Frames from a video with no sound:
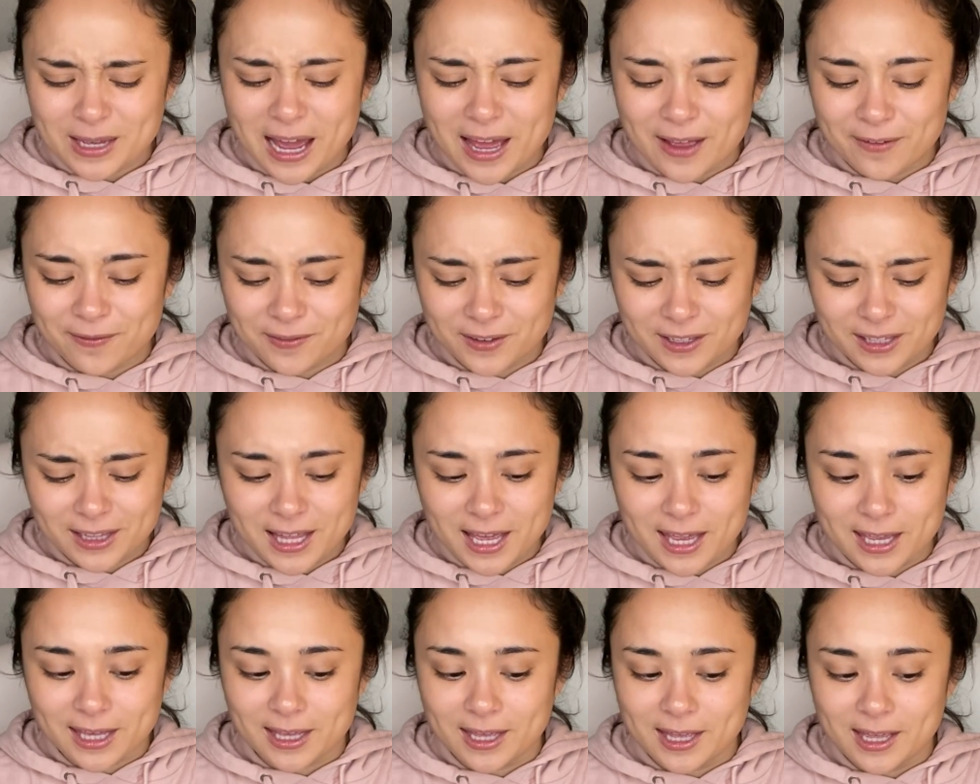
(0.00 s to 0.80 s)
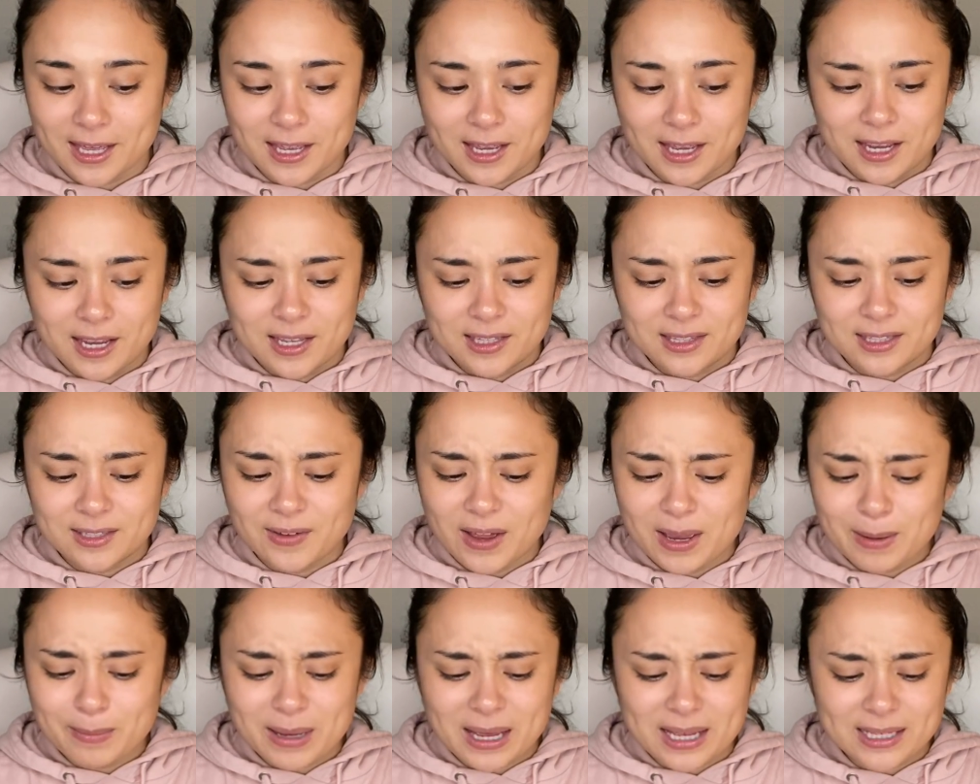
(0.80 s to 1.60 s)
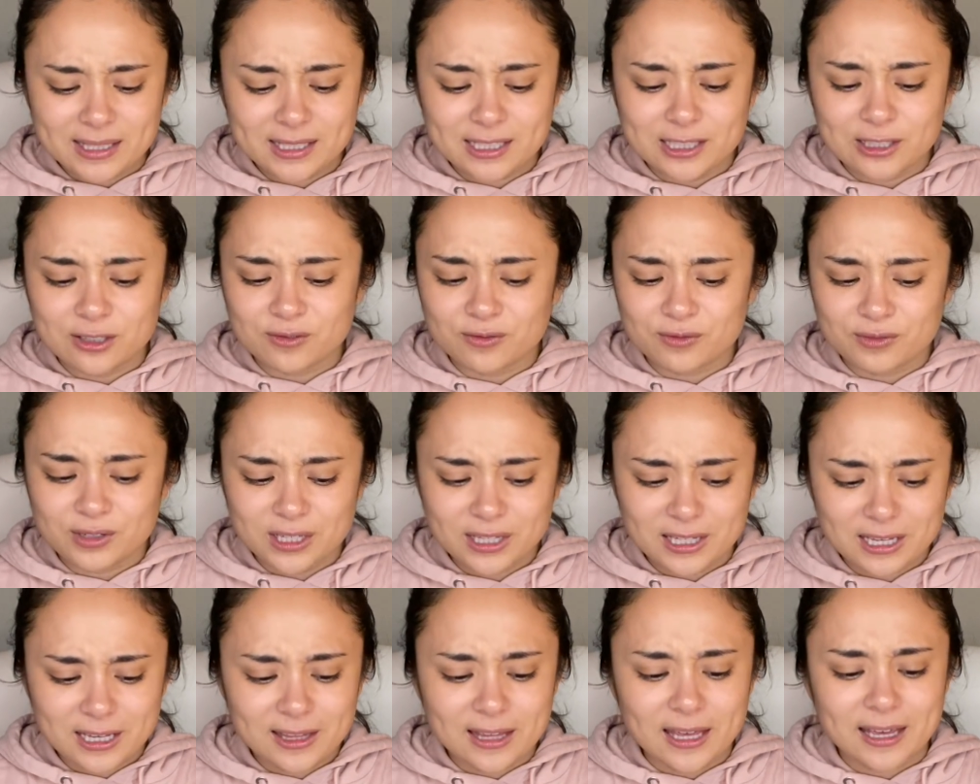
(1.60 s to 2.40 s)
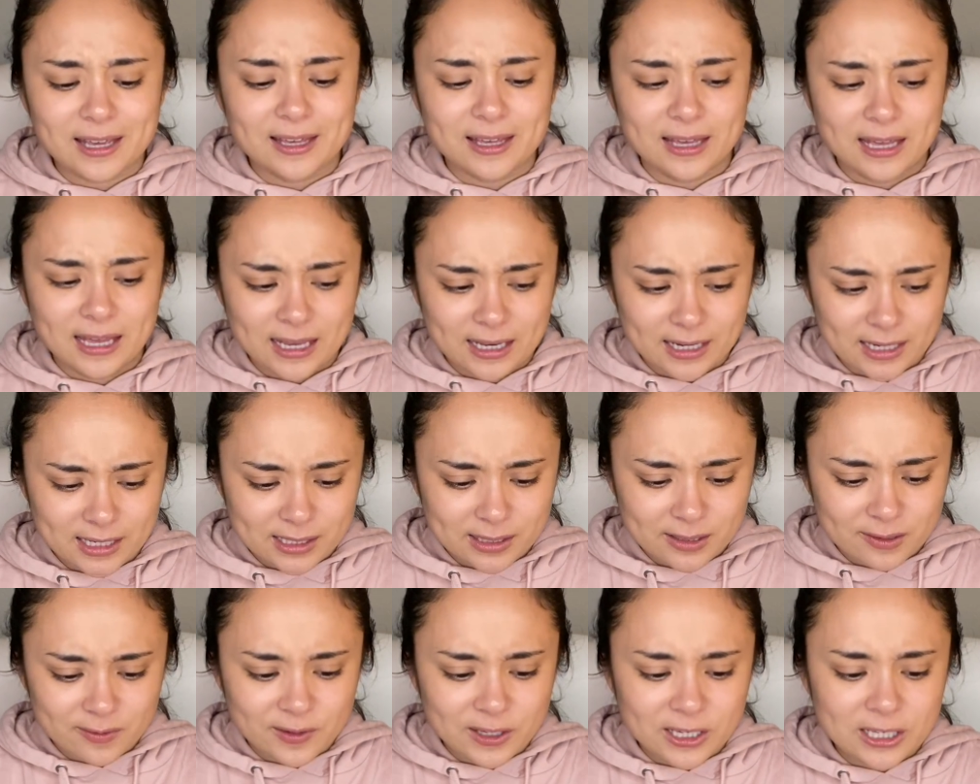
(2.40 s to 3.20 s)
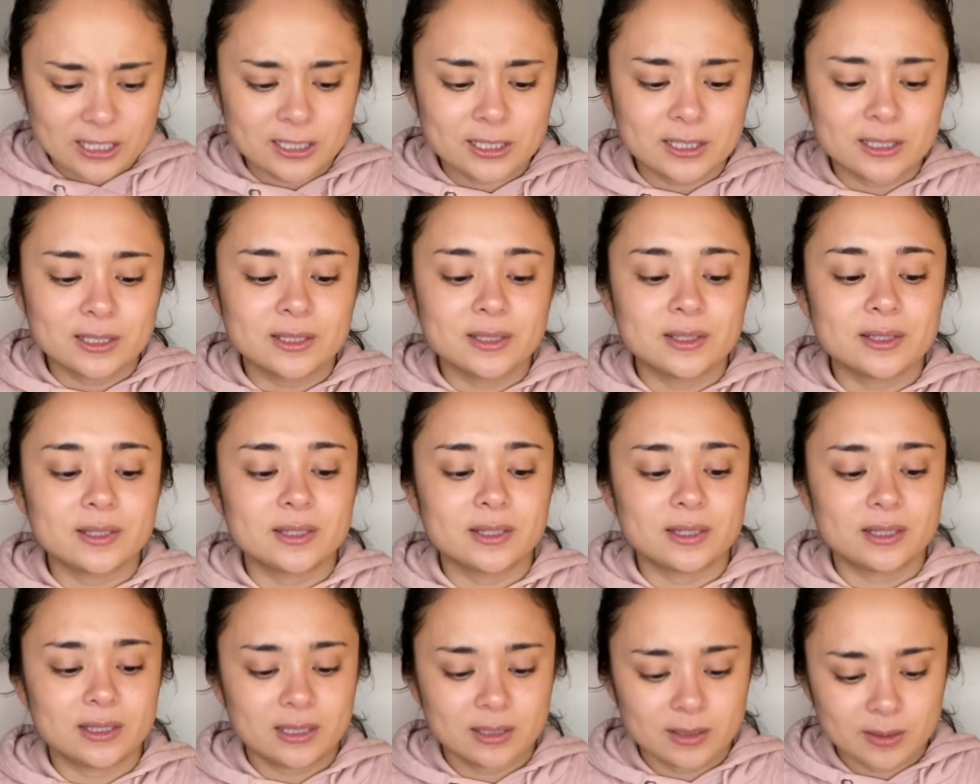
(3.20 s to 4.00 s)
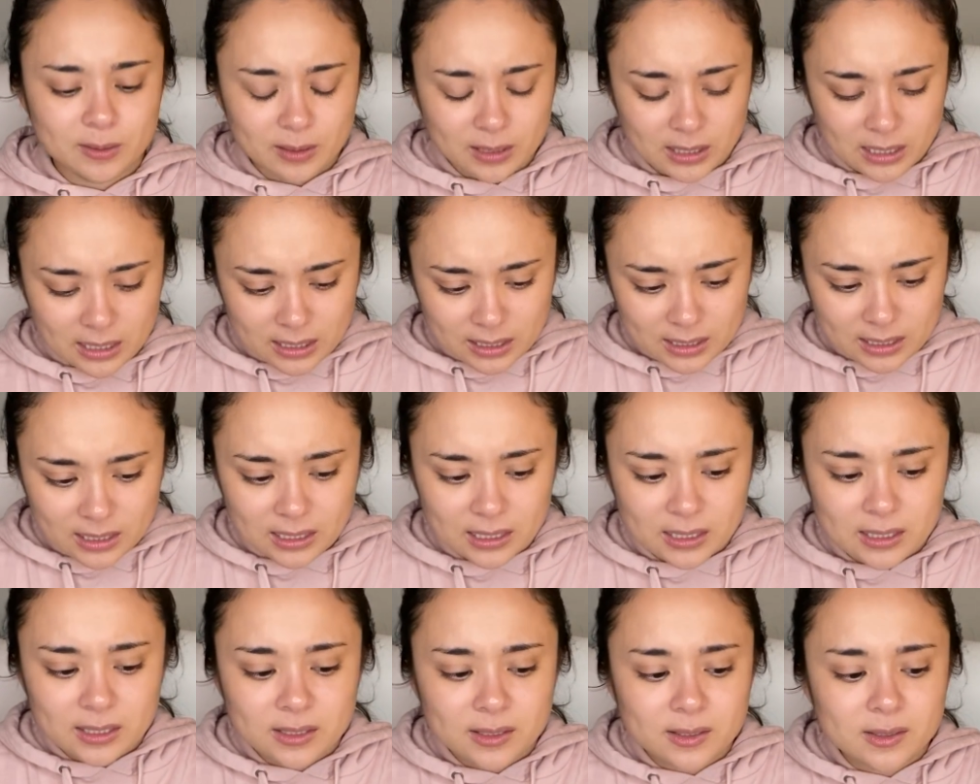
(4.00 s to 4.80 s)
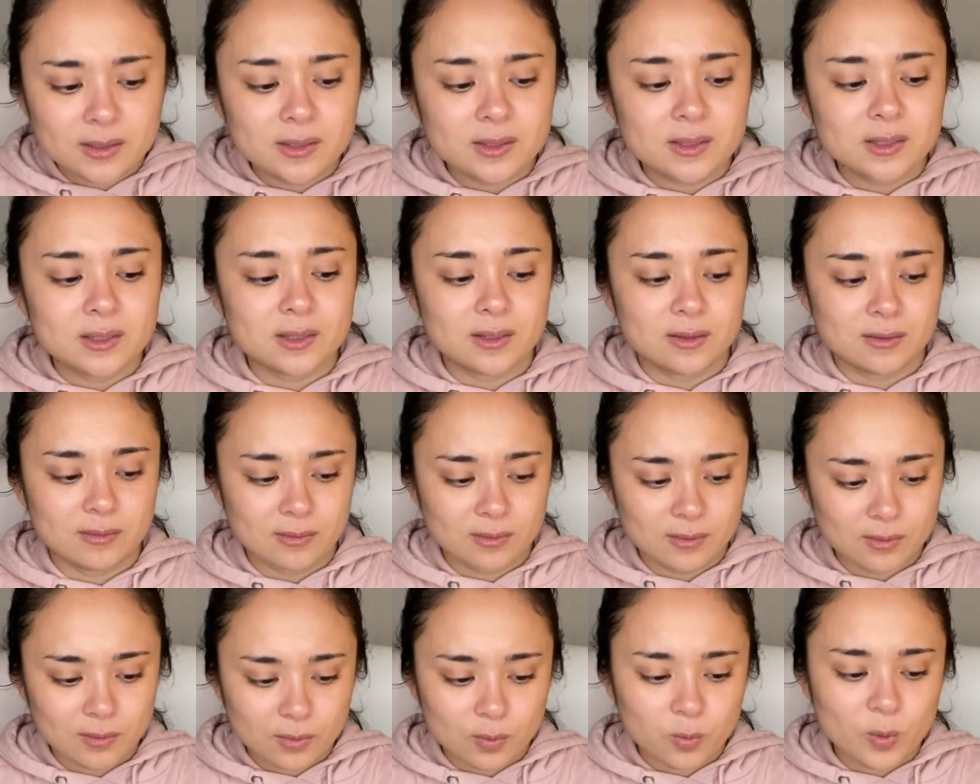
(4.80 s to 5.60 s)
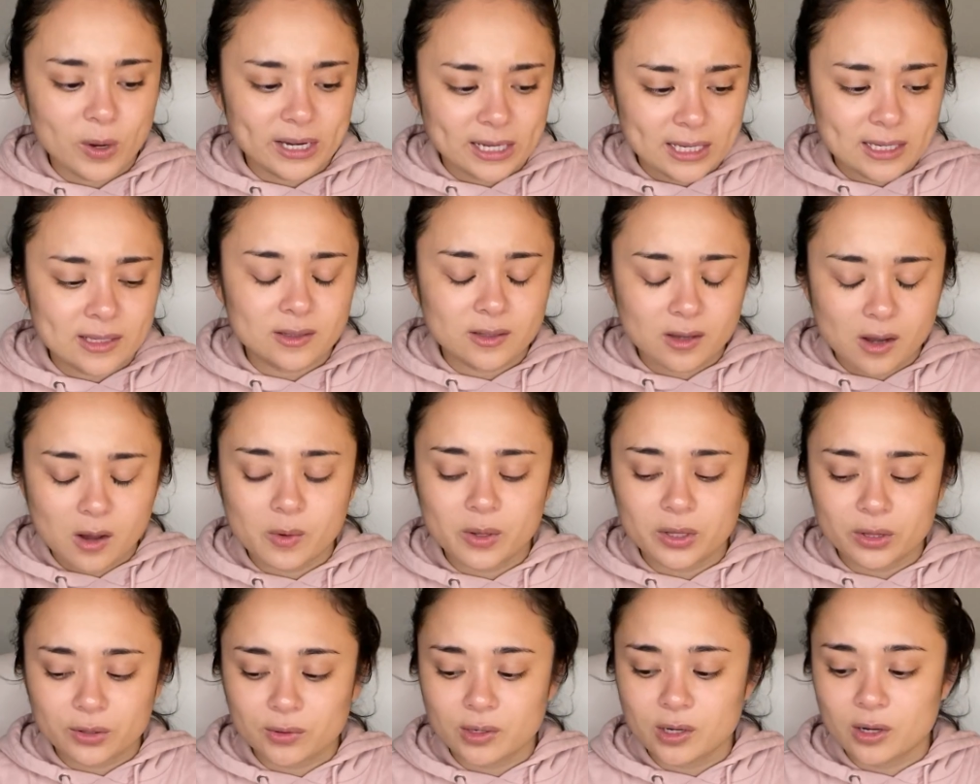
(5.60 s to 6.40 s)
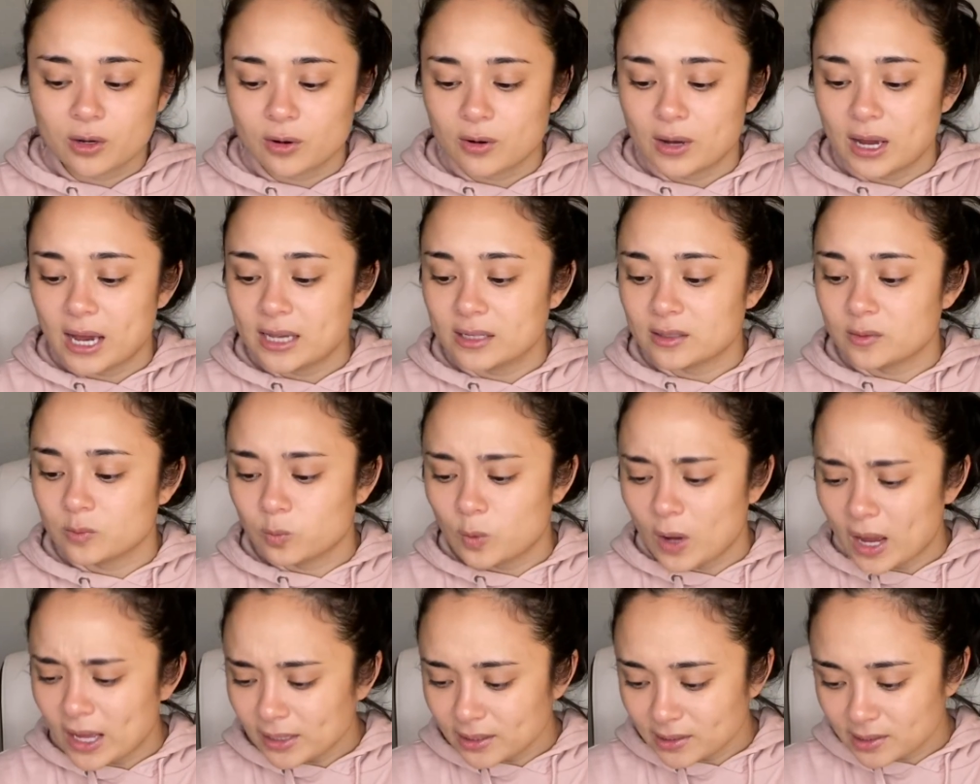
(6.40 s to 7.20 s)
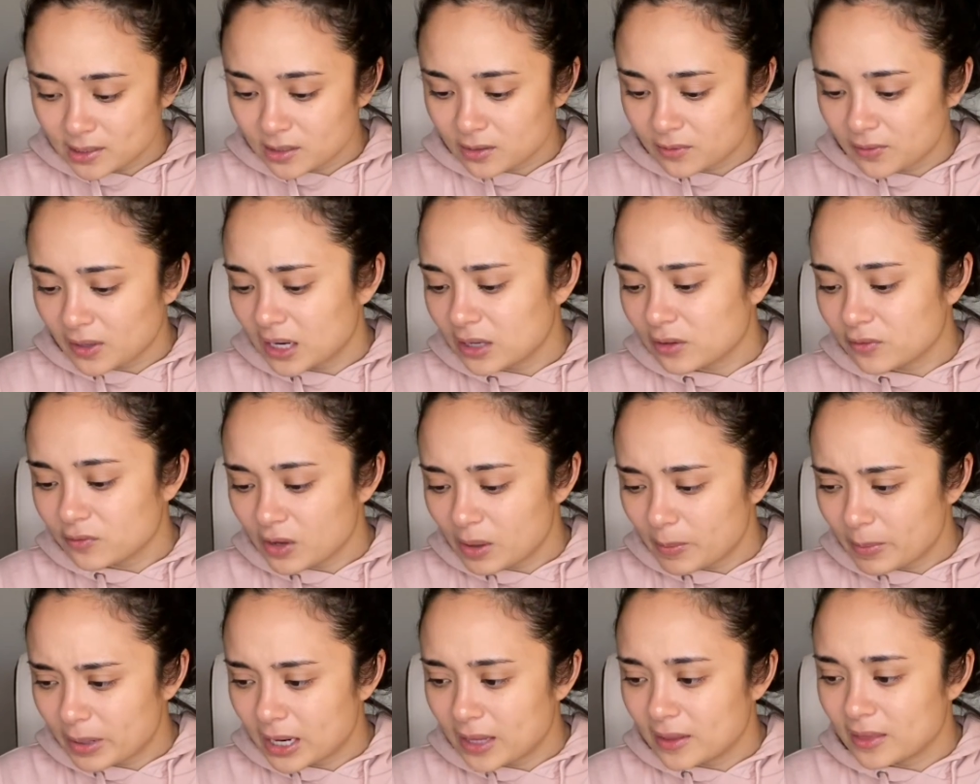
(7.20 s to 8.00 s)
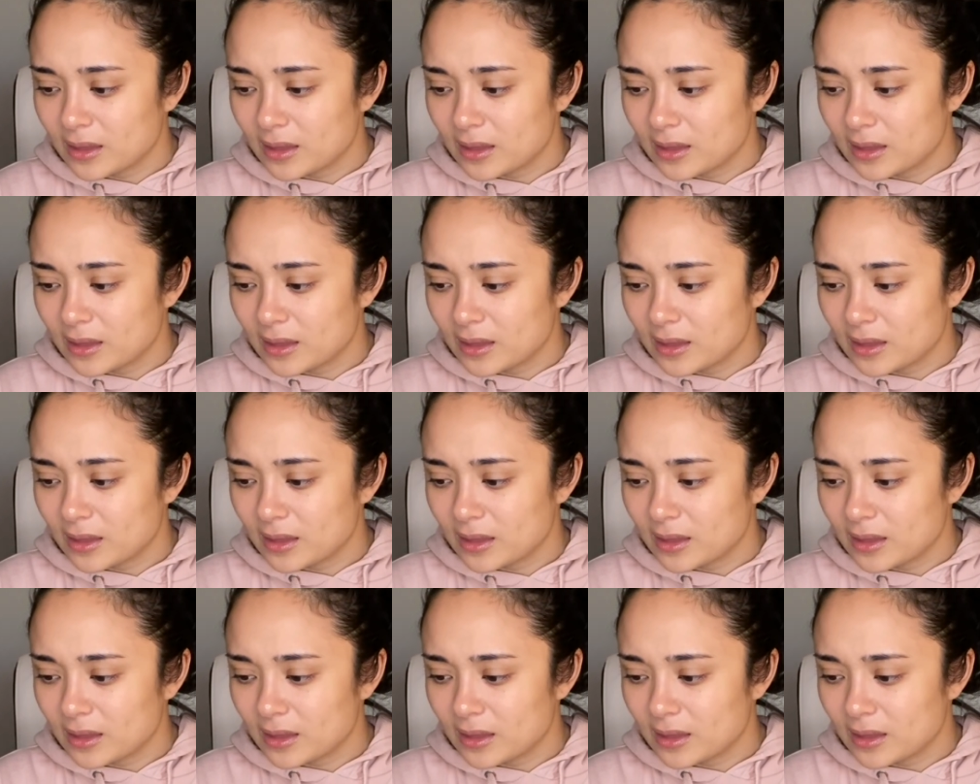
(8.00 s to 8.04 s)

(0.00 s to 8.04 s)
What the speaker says: I feel like Divine Masculine's really like in his feels, in his what he's going through, as well as the Divine Feminine.